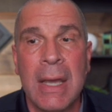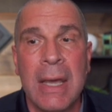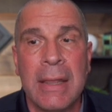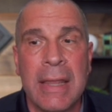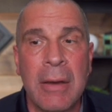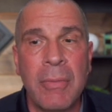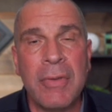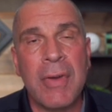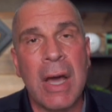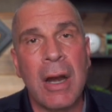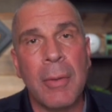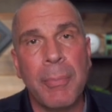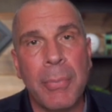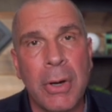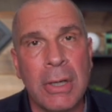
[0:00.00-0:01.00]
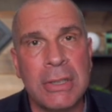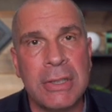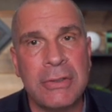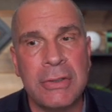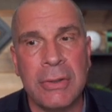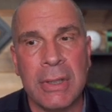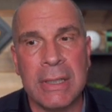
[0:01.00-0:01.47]
Then we've got our
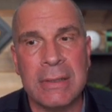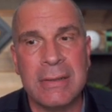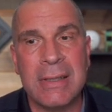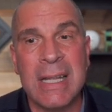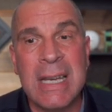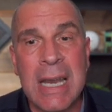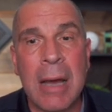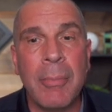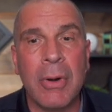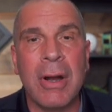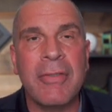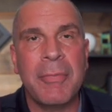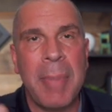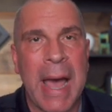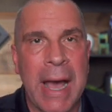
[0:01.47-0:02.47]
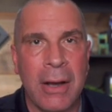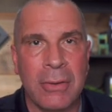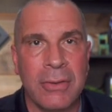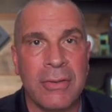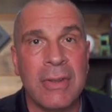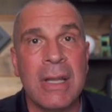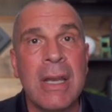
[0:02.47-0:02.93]
purchase units, the number of
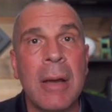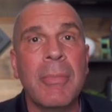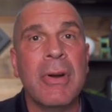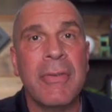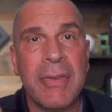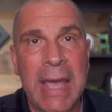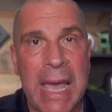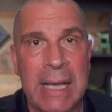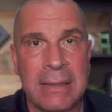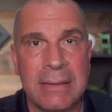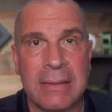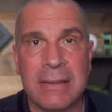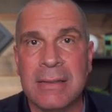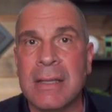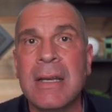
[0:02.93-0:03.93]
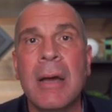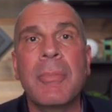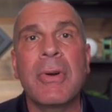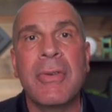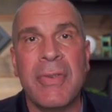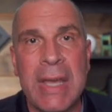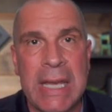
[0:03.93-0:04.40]
pounds, the number of cases, the
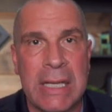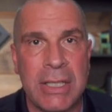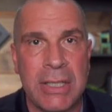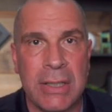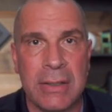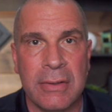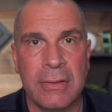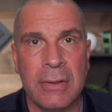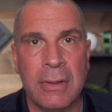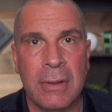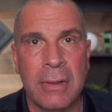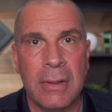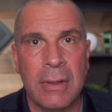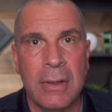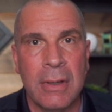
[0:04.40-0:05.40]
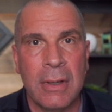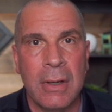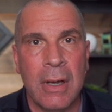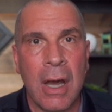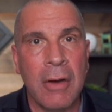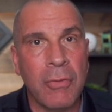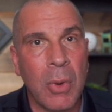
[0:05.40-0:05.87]
number of eaches
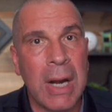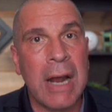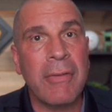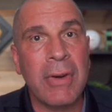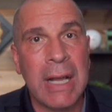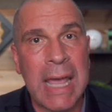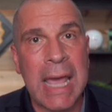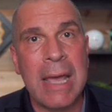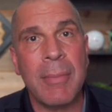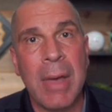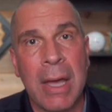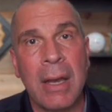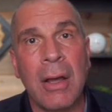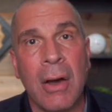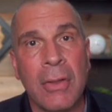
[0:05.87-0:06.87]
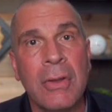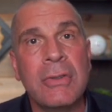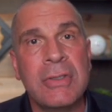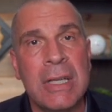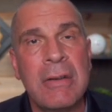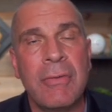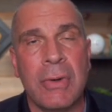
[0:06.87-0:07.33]
of whatever came in on
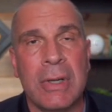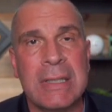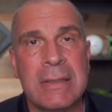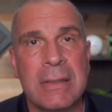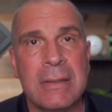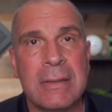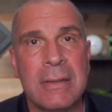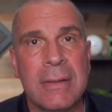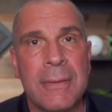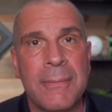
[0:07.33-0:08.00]
those invoices.